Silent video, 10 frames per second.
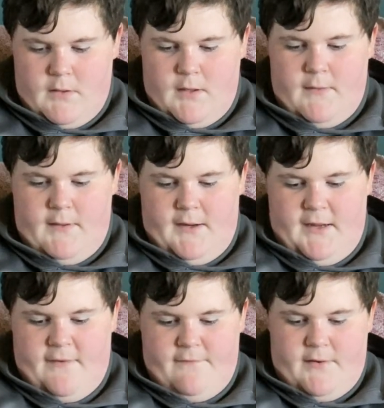And then I
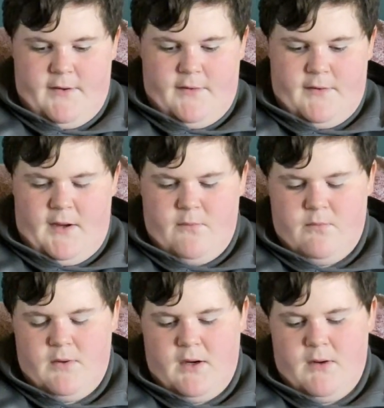have another, I,
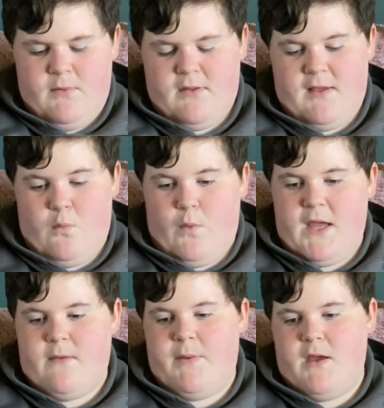I wouldn't say
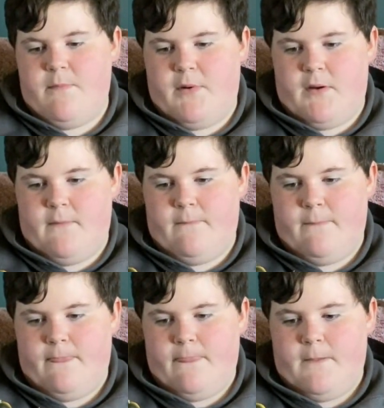wake bait, but
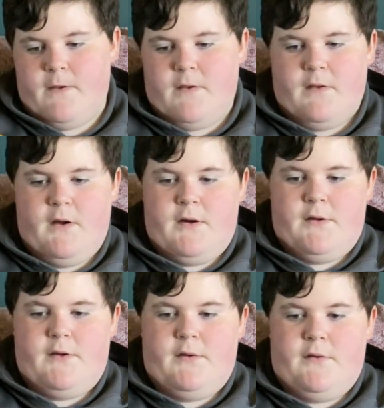got
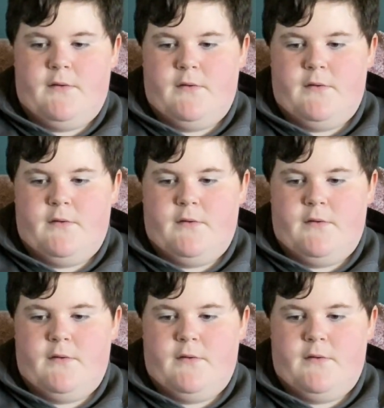a,